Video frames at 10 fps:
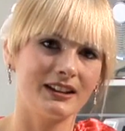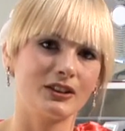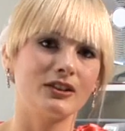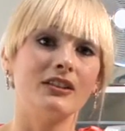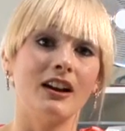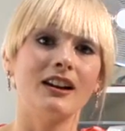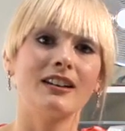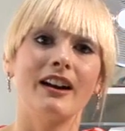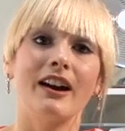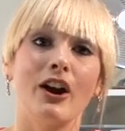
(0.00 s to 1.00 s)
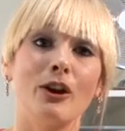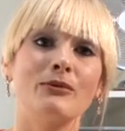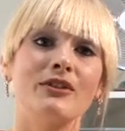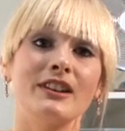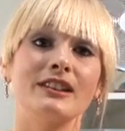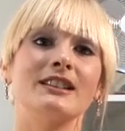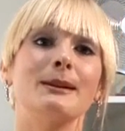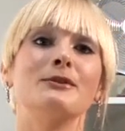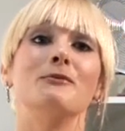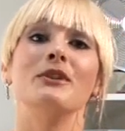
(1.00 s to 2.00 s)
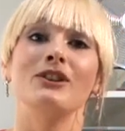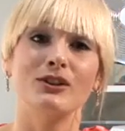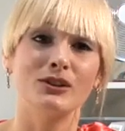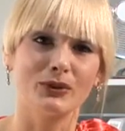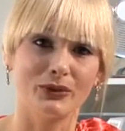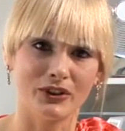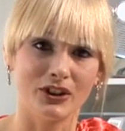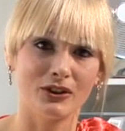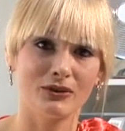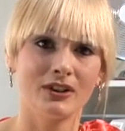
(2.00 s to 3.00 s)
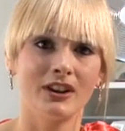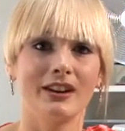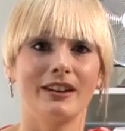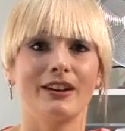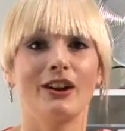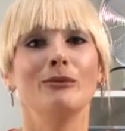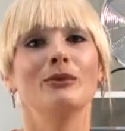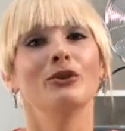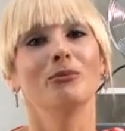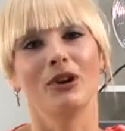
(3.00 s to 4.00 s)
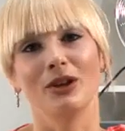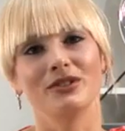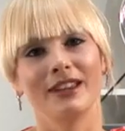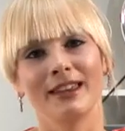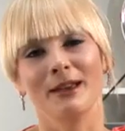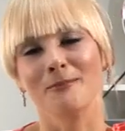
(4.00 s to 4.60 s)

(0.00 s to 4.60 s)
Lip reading: Good luck. I hope that these tips have been useful for you and I hope that your bloating